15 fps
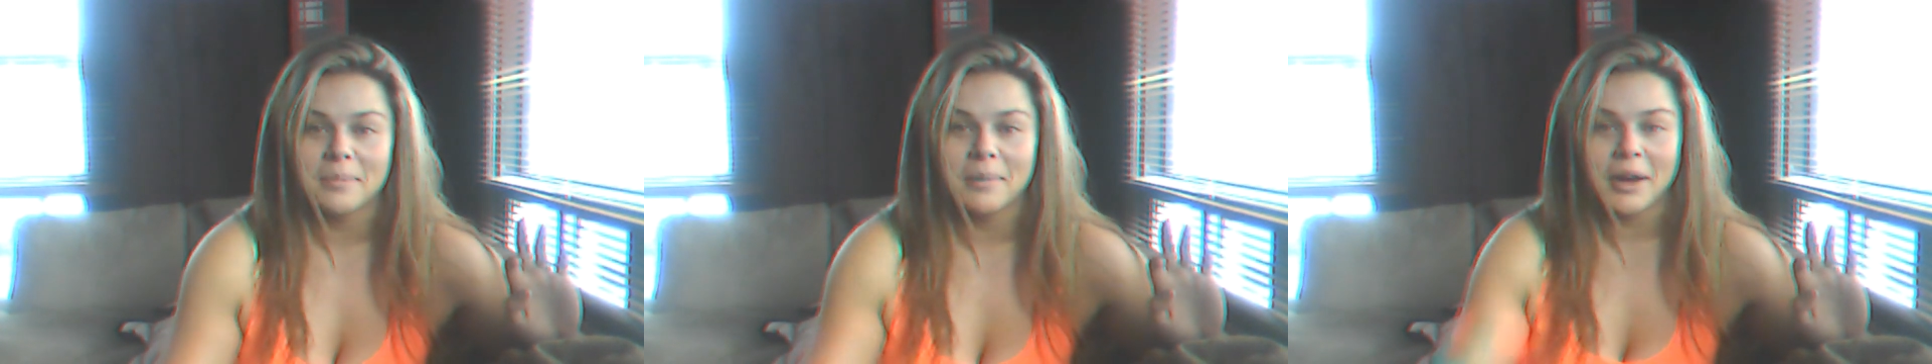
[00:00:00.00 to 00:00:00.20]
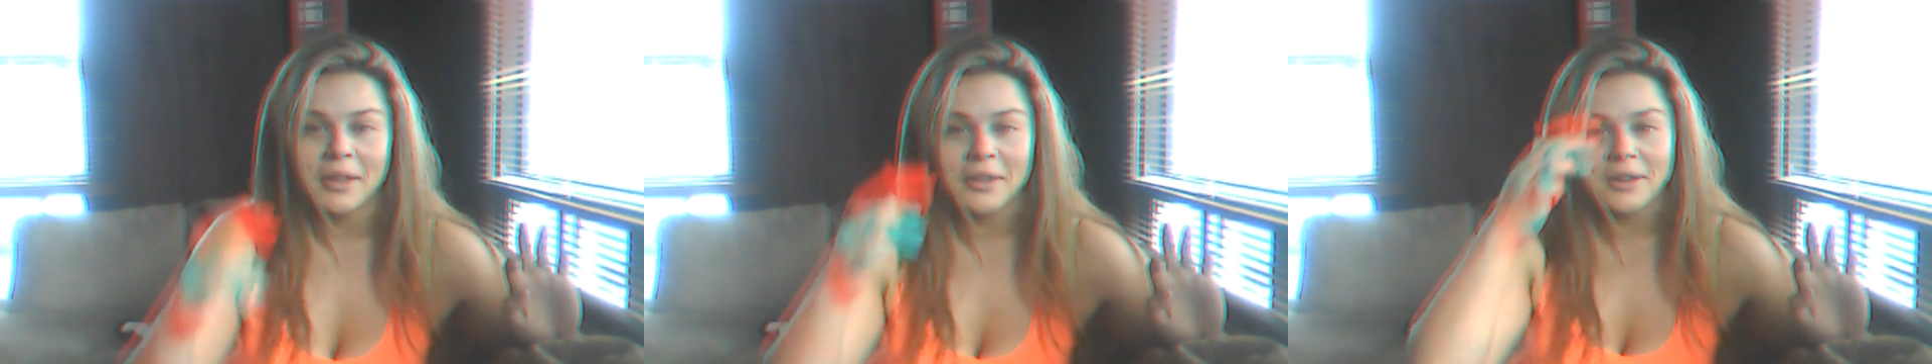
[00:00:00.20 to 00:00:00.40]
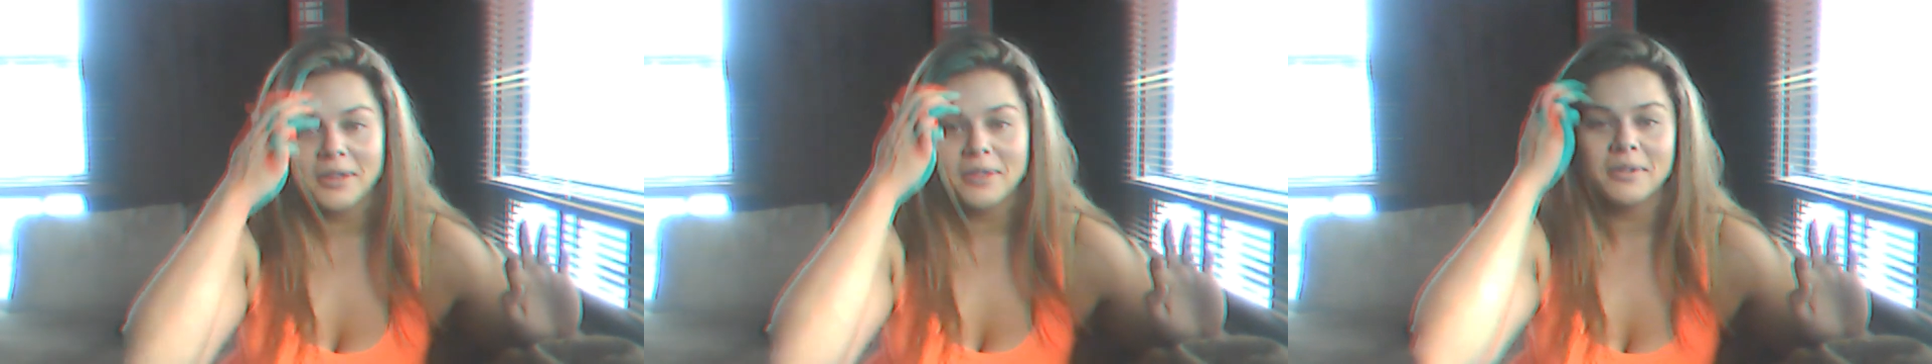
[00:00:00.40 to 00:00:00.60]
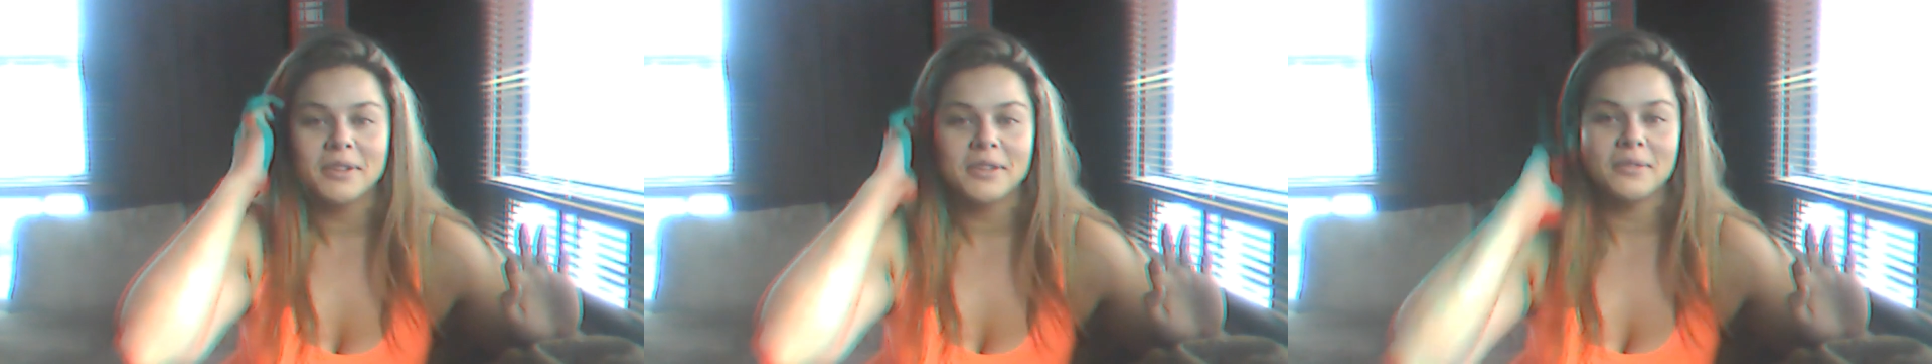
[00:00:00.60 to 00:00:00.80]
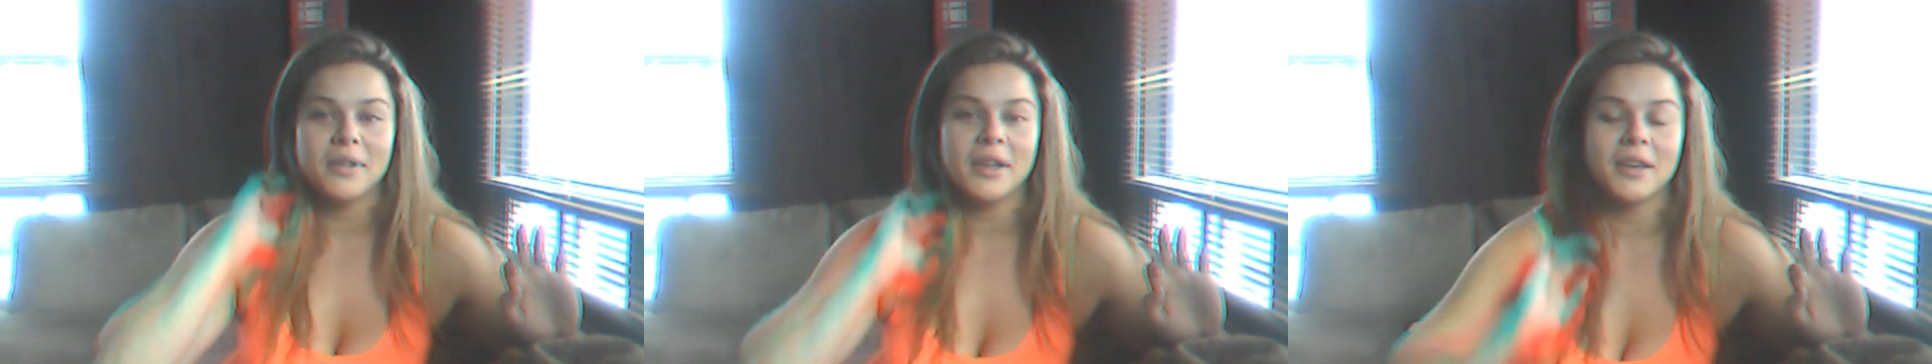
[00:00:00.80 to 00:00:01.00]
to bother you
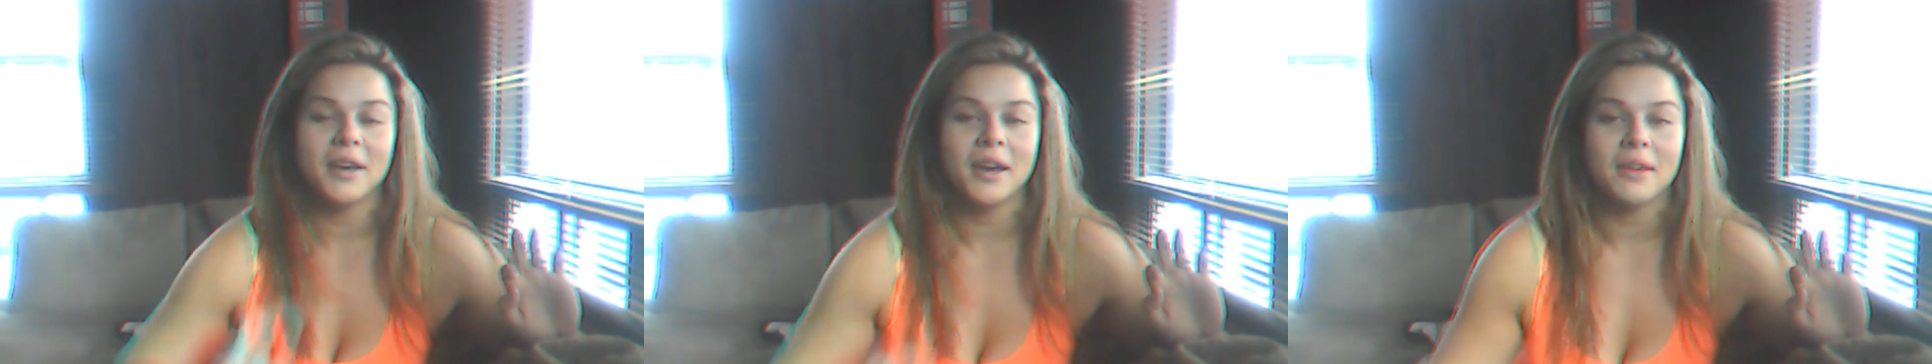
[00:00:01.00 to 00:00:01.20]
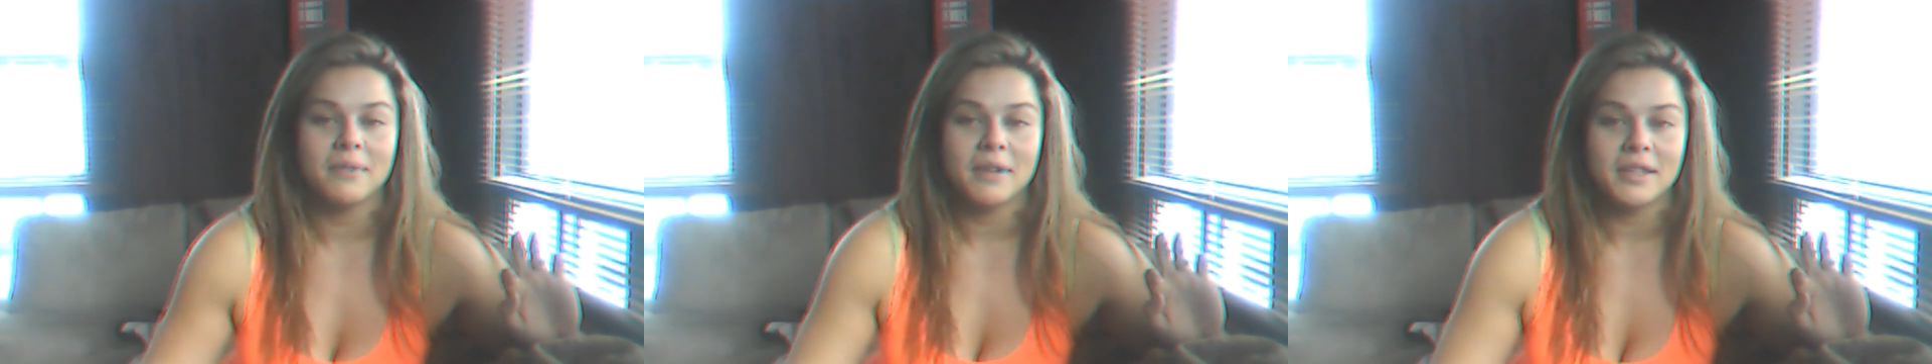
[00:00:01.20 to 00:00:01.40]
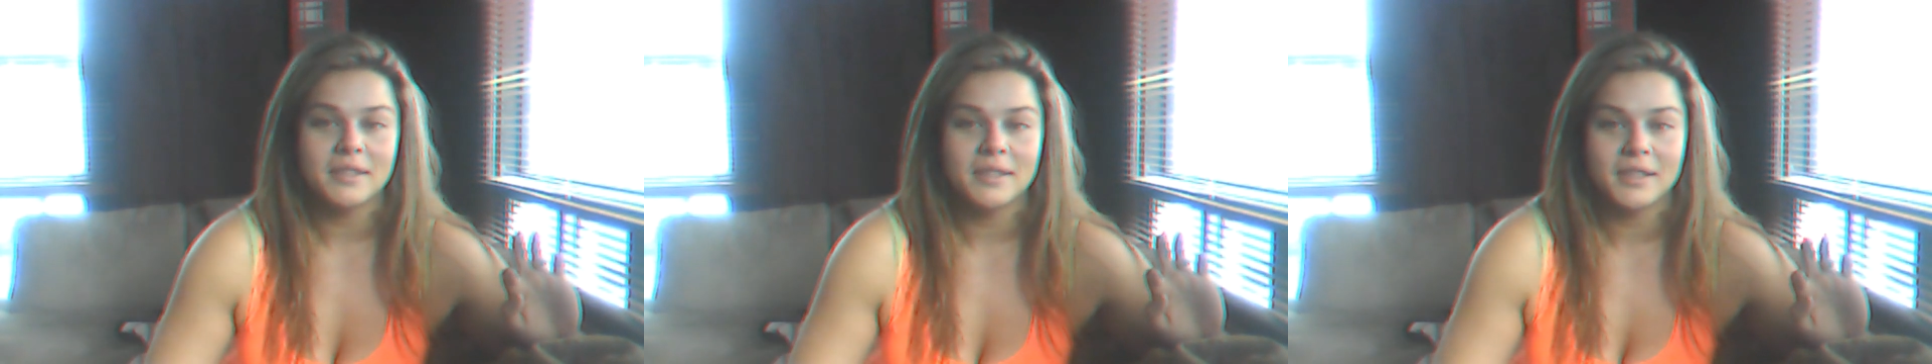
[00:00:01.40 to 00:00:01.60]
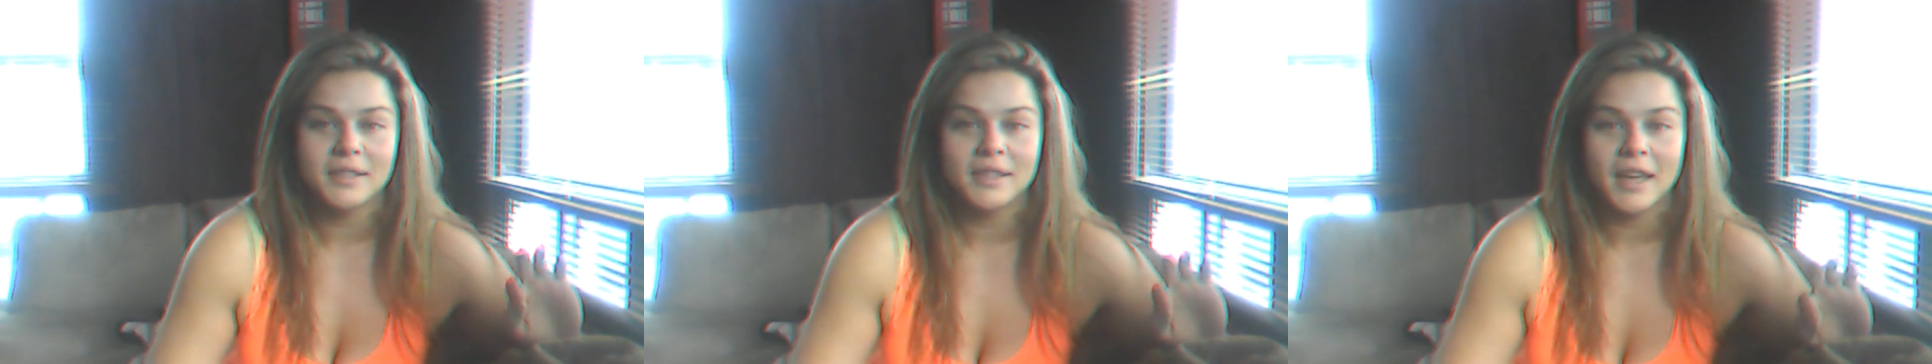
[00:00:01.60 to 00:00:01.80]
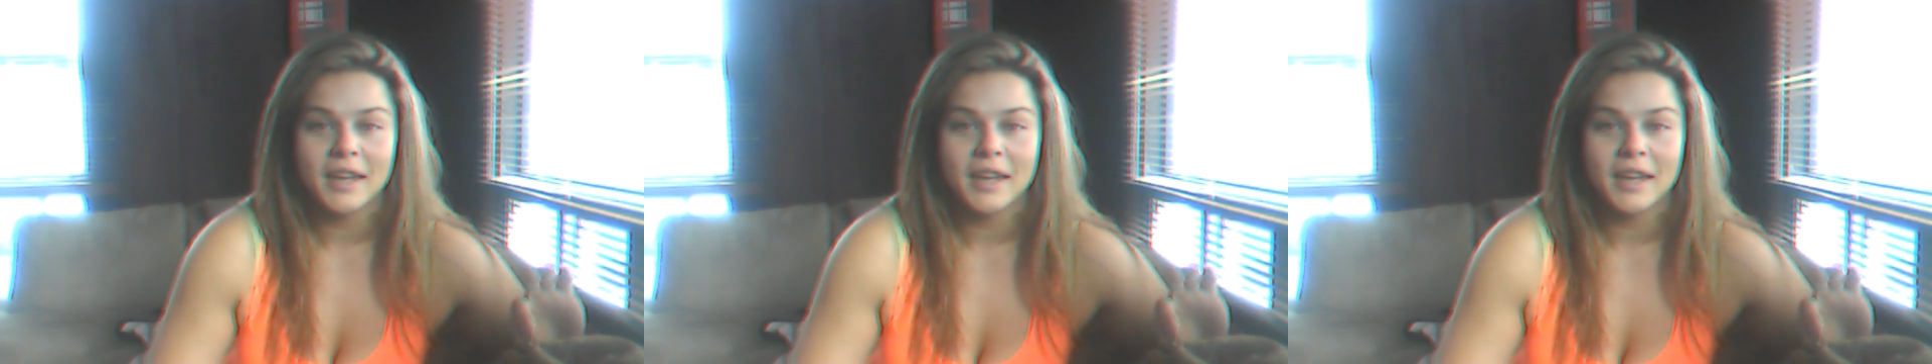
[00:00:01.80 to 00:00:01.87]
and you like high-waisted,